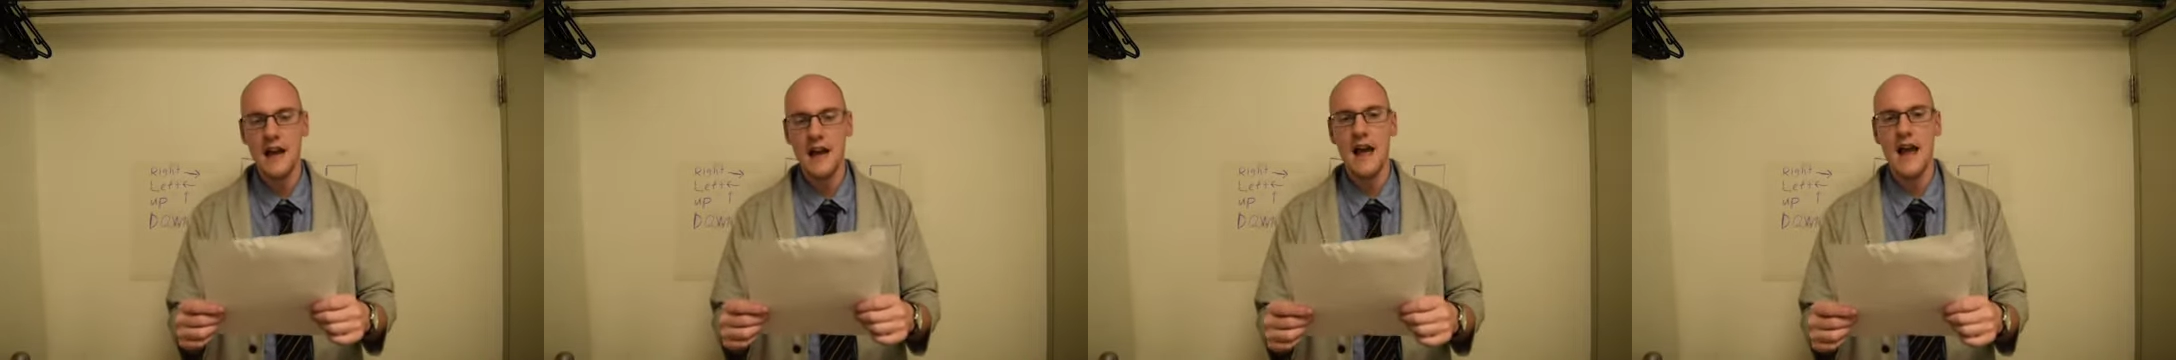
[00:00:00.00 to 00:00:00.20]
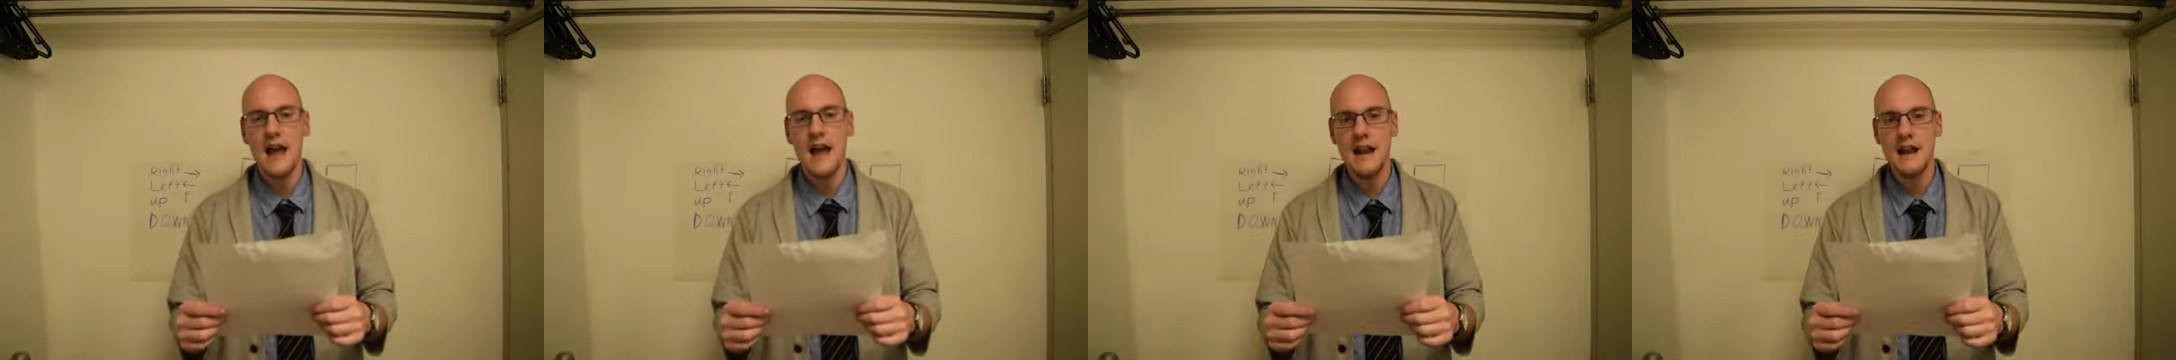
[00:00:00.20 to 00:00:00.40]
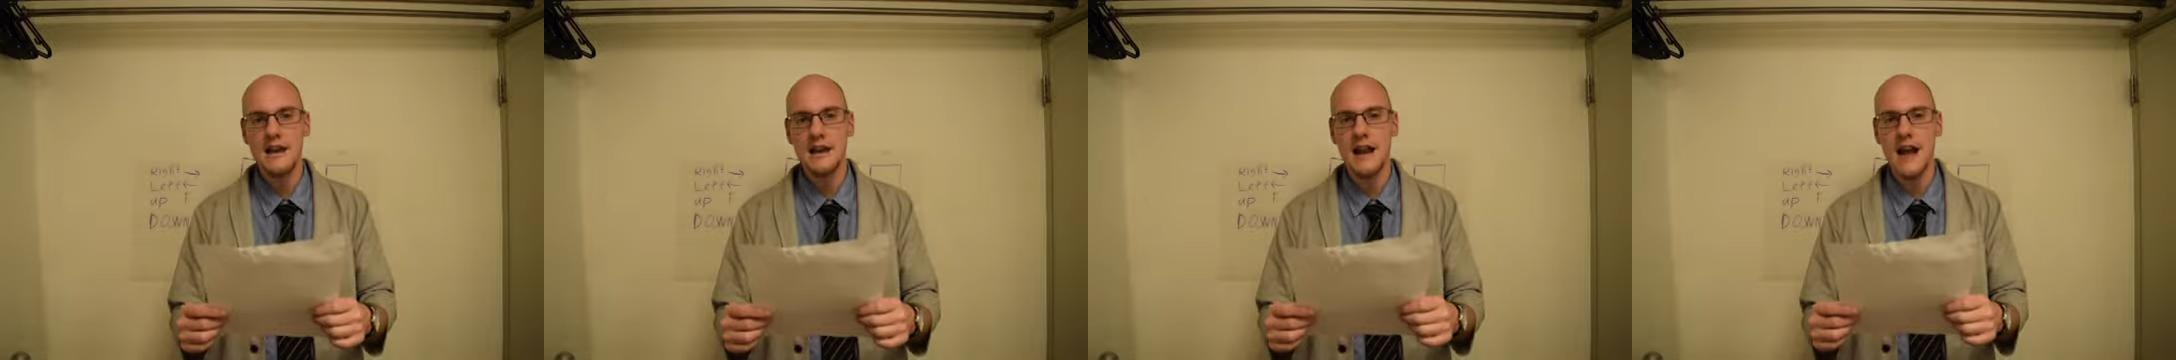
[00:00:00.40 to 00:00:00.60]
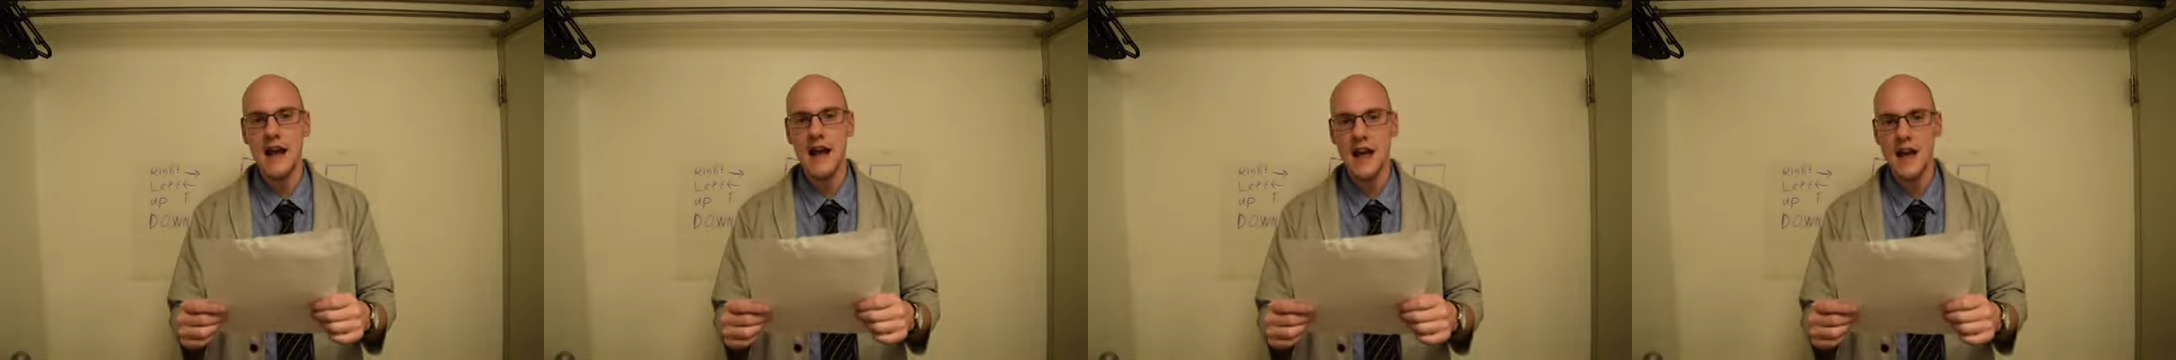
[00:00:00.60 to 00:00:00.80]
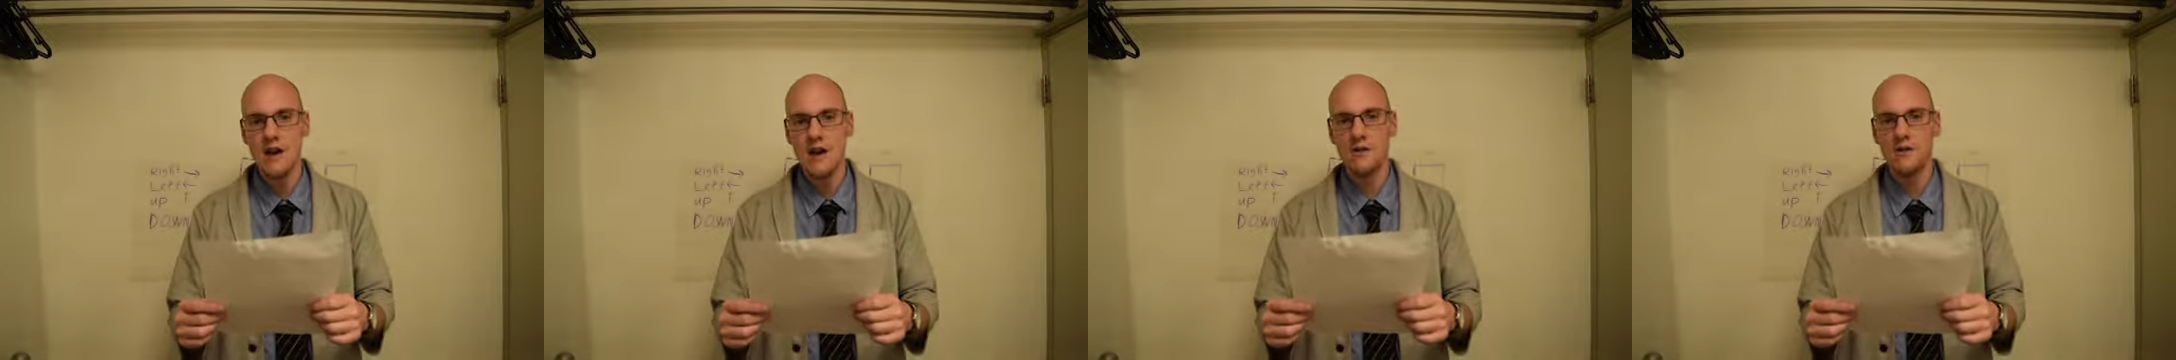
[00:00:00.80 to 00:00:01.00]
and
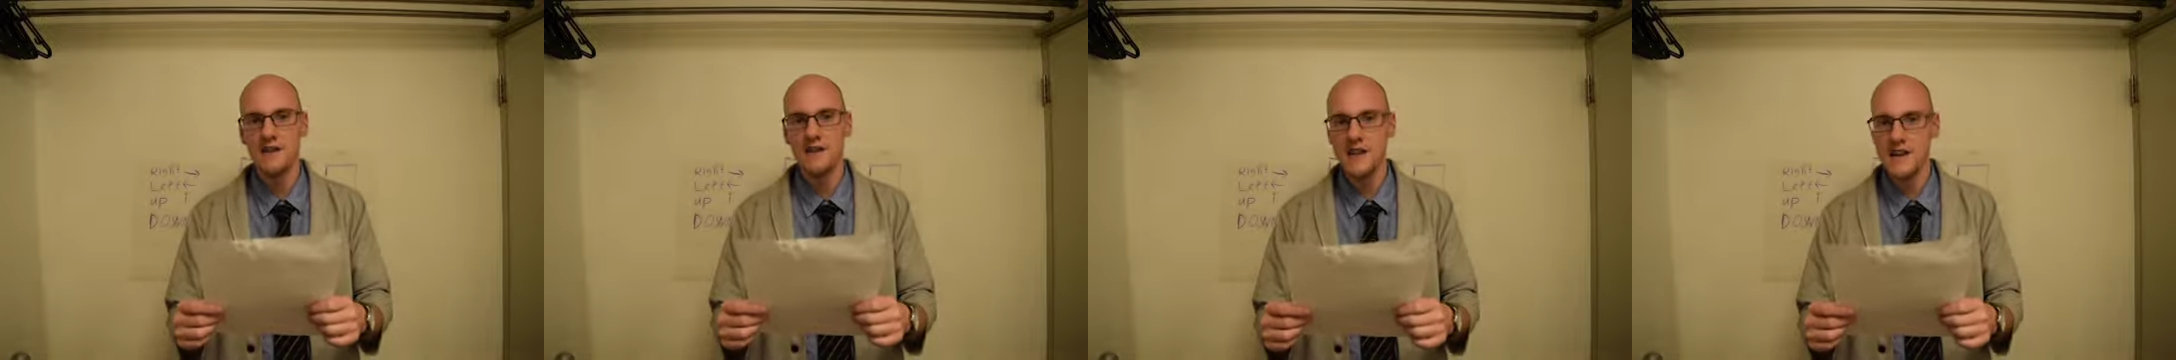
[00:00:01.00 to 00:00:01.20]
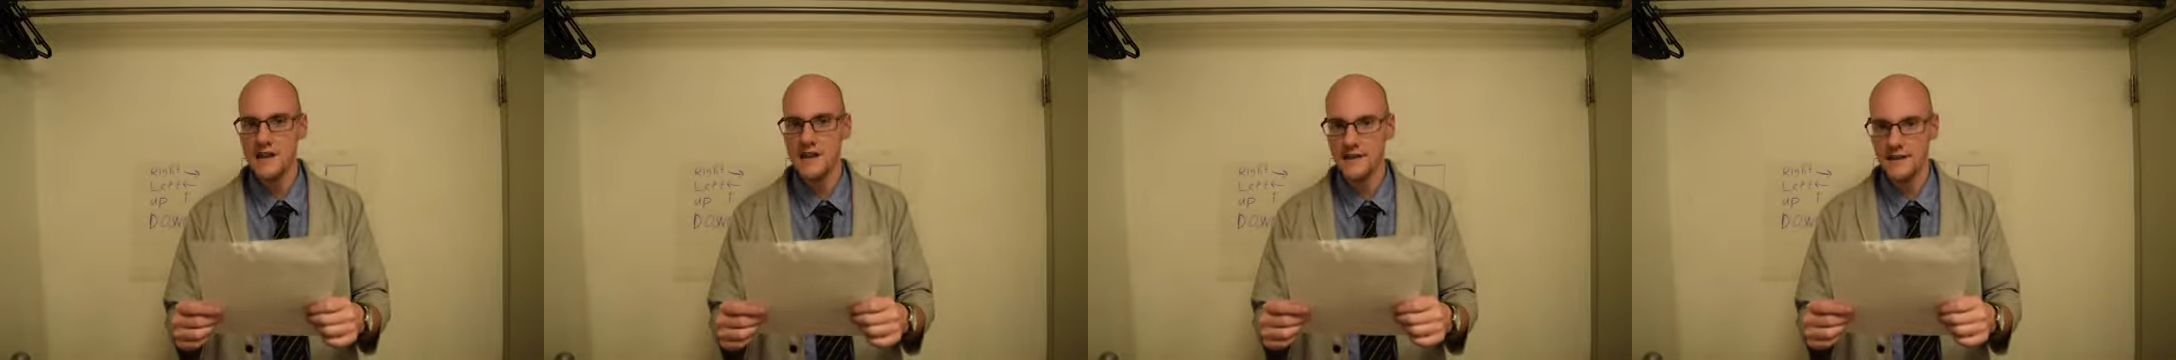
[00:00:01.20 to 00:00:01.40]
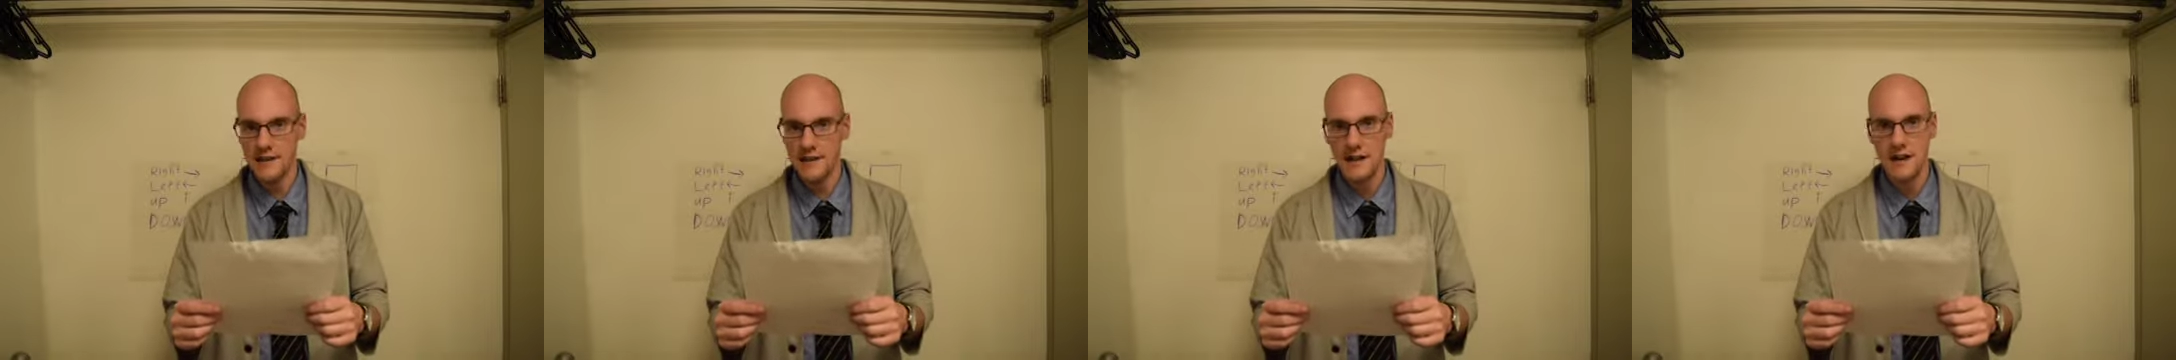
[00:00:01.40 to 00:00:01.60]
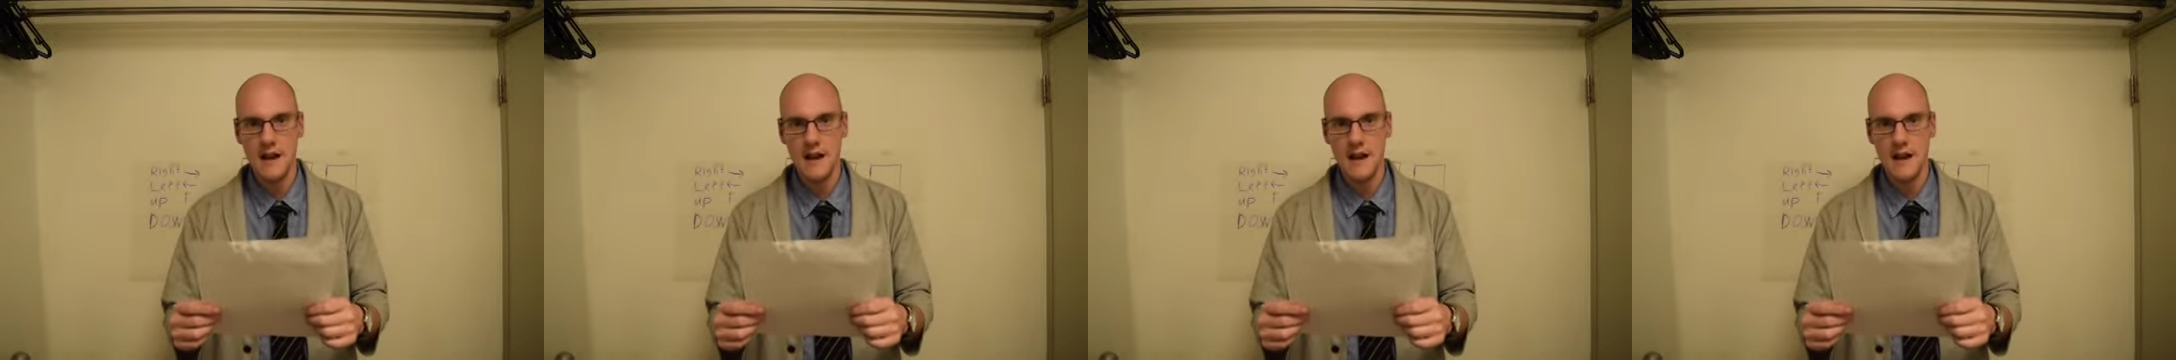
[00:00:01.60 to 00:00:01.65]
ALTs